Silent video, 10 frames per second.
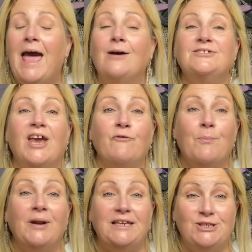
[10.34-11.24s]
How's
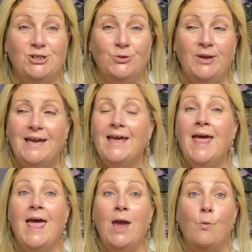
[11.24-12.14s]
everybody doing?
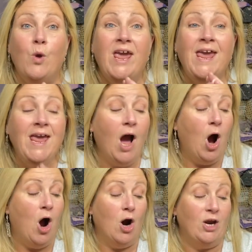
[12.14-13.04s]
We
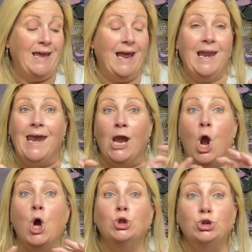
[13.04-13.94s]
are getting
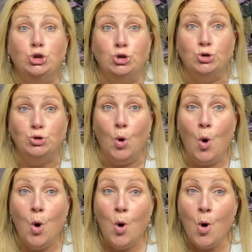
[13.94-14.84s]

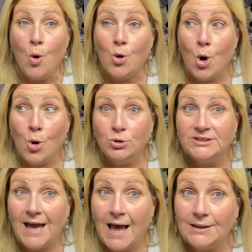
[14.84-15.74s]
so close
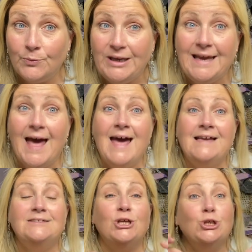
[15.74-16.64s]
to Halloween,
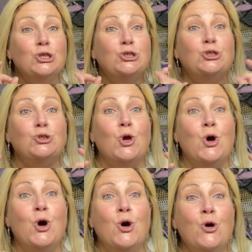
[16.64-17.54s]
guys.
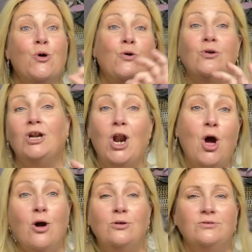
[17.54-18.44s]
So
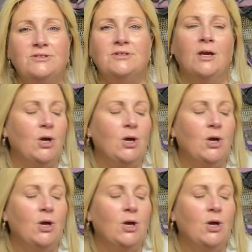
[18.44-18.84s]
close.